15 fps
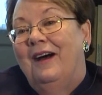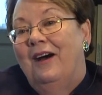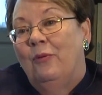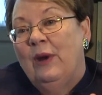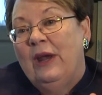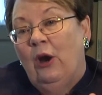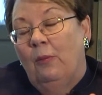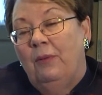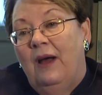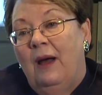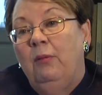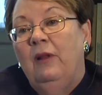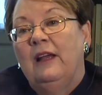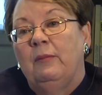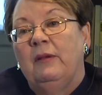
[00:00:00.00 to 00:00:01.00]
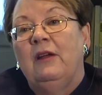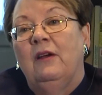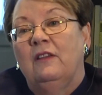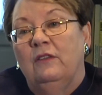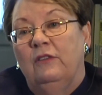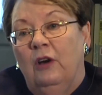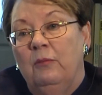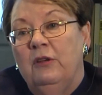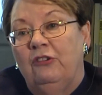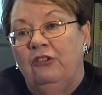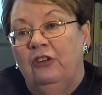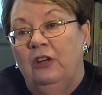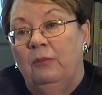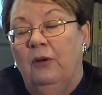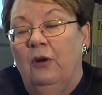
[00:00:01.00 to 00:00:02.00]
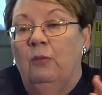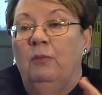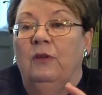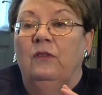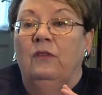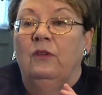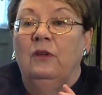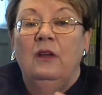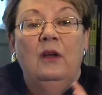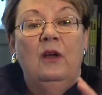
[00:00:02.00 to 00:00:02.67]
We are public because of our mission and purpose.